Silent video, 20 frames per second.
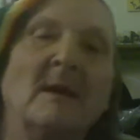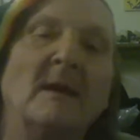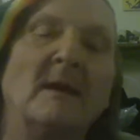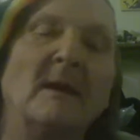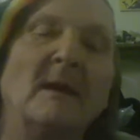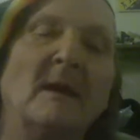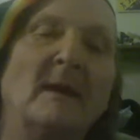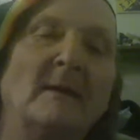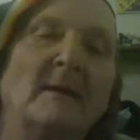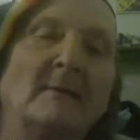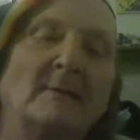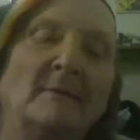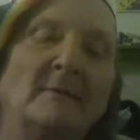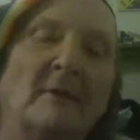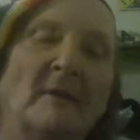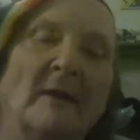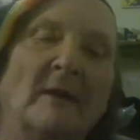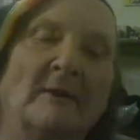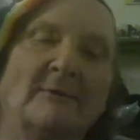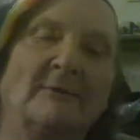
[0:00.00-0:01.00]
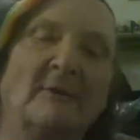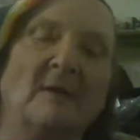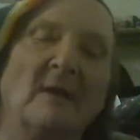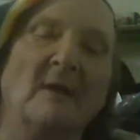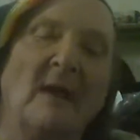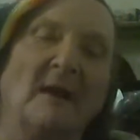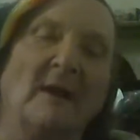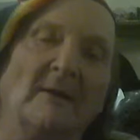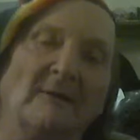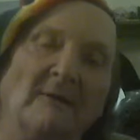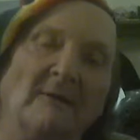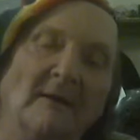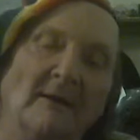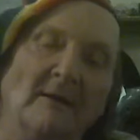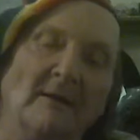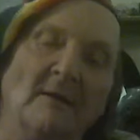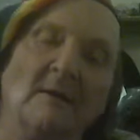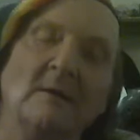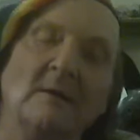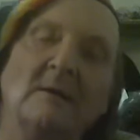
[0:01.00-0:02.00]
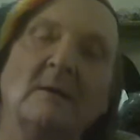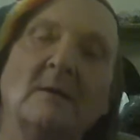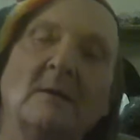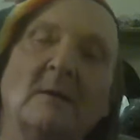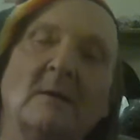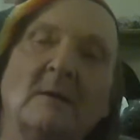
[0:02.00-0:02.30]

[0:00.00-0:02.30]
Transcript: And collecting a lot of data